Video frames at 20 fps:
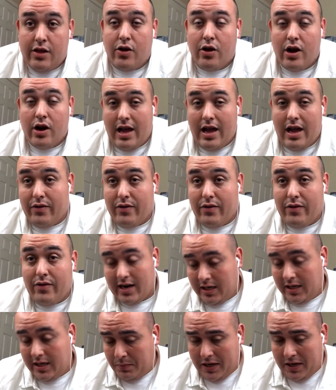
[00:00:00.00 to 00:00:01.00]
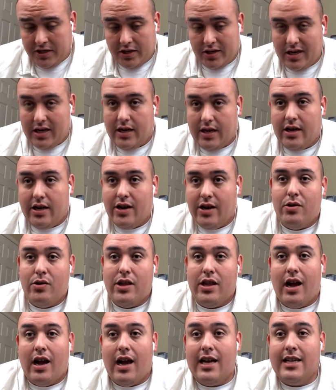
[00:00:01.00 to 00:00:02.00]
heavy, and especially in the
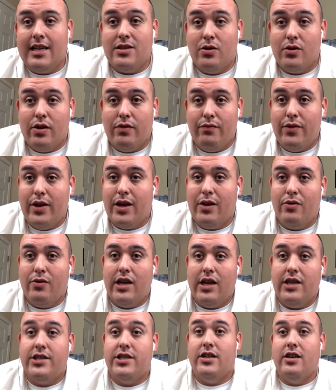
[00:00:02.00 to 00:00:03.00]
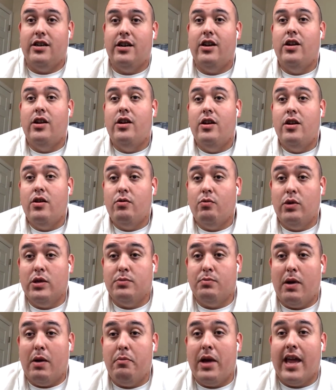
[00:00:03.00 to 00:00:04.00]
ISO configuration was my
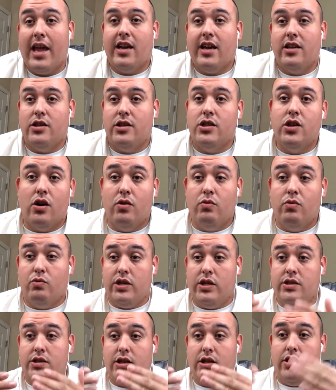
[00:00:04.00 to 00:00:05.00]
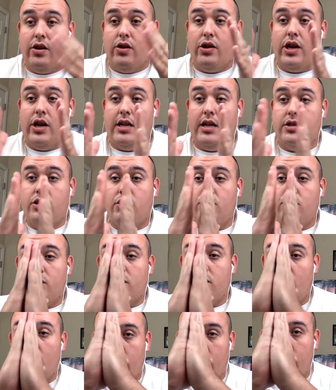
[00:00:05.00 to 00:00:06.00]
main concern was you got two
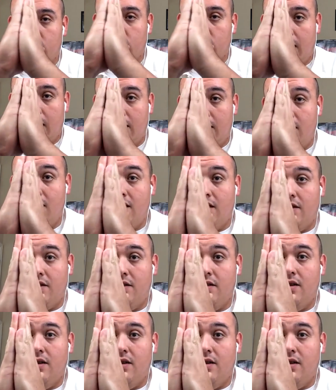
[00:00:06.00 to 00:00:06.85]
subwoofers like this,